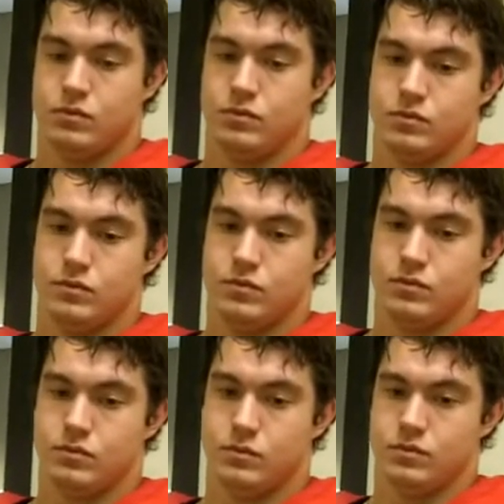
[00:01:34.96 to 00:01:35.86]
where you're
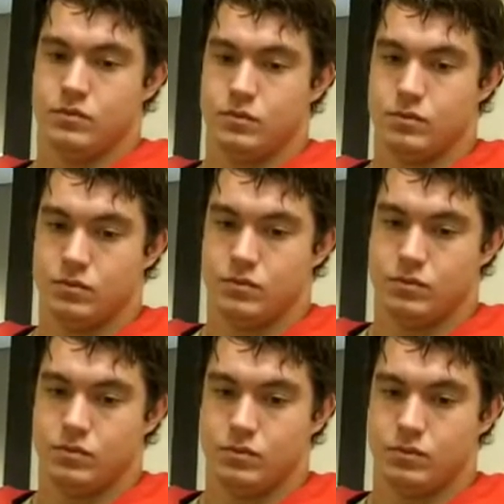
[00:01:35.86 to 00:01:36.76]
at. You guys are playing the
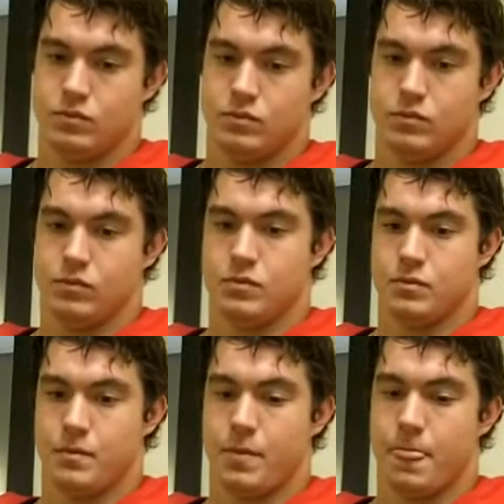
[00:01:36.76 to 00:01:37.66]
best defense of the
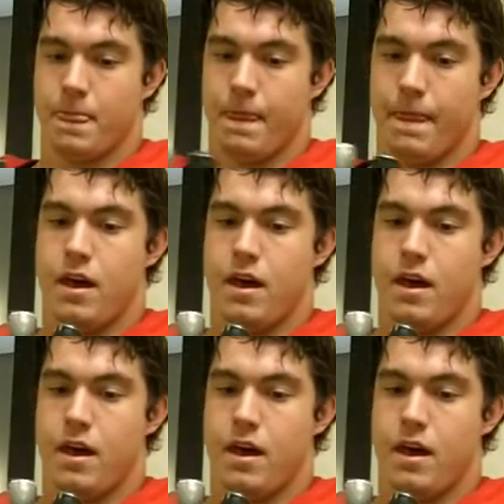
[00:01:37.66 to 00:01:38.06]
year right now.